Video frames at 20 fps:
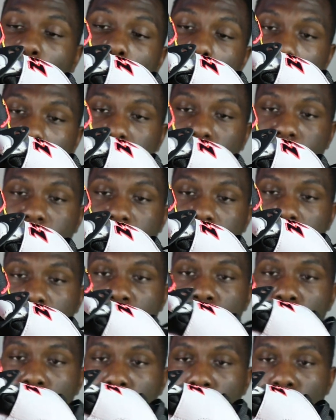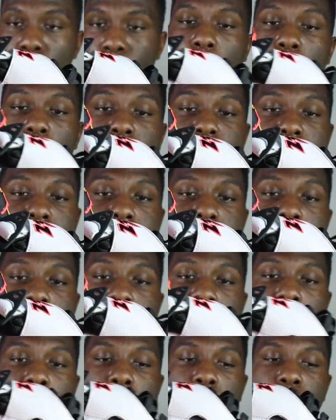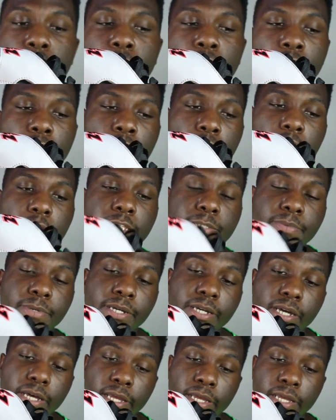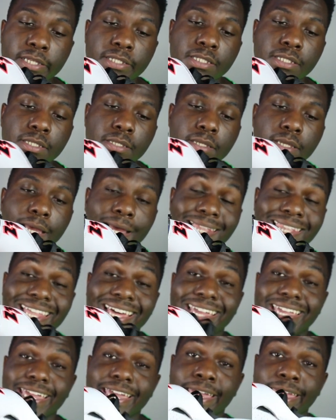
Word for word: Bought them from this dude. Only reason I bought them is because I like